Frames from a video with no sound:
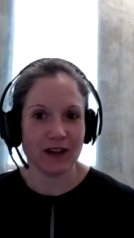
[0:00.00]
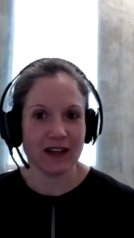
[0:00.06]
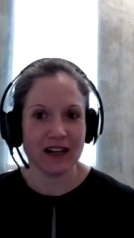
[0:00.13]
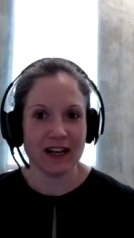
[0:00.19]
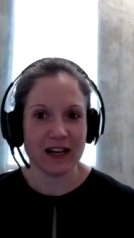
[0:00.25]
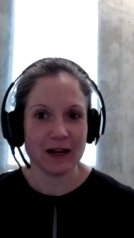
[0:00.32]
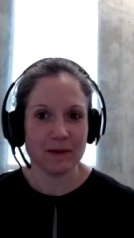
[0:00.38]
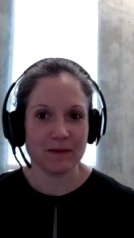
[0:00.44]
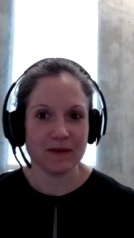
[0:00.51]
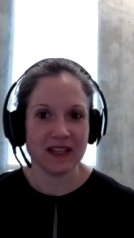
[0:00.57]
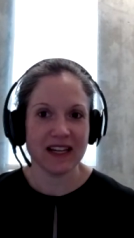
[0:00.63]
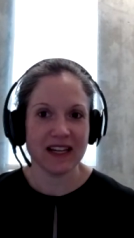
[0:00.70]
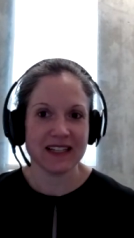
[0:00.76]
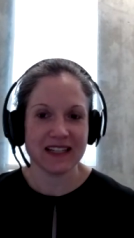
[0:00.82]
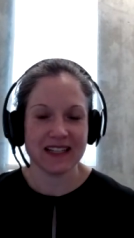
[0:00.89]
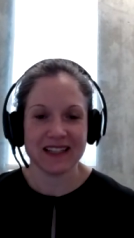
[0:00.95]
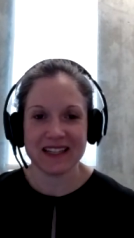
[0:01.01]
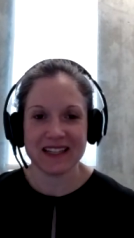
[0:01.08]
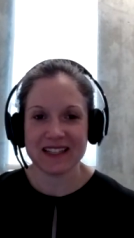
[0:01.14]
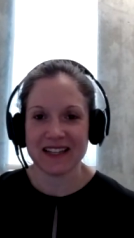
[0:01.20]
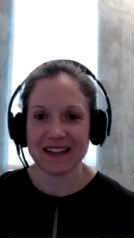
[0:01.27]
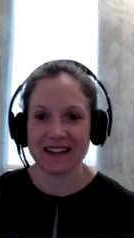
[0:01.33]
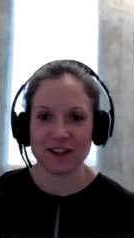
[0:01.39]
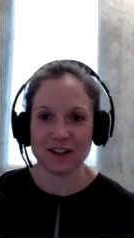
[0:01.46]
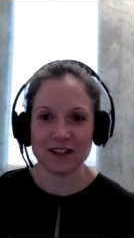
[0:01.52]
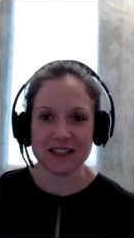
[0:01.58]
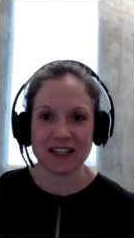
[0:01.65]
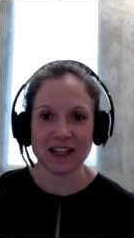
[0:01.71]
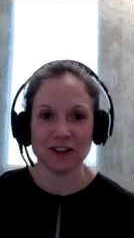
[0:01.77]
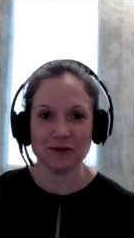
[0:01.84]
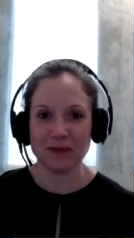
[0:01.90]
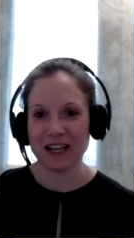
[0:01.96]
Um, the idea that tenure is
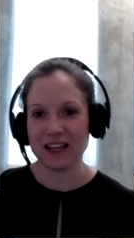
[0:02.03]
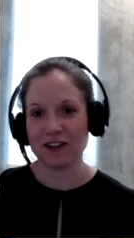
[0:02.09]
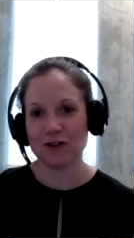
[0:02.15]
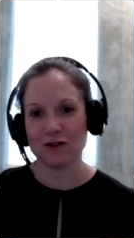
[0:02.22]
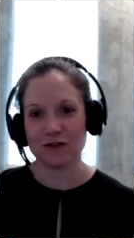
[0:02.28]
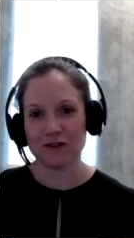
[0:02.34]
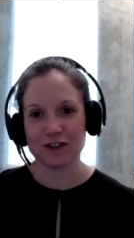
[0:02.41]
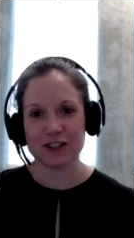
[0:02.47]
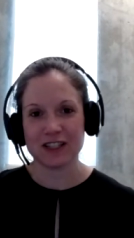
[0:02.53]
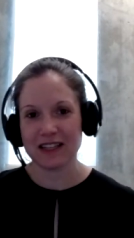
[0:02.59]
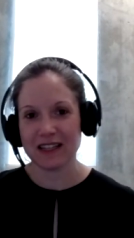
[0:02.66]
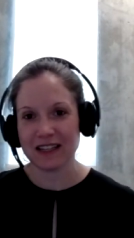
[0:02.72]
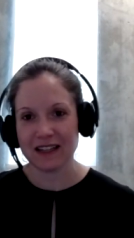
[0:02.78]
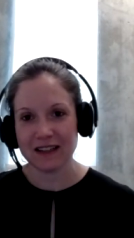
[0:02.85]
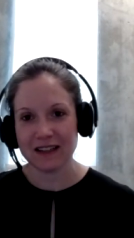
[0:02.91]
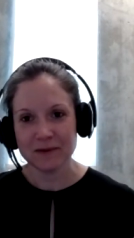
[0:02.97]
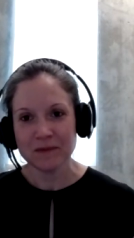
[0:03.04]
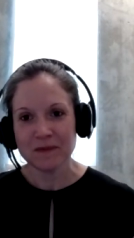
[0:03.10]
held by a university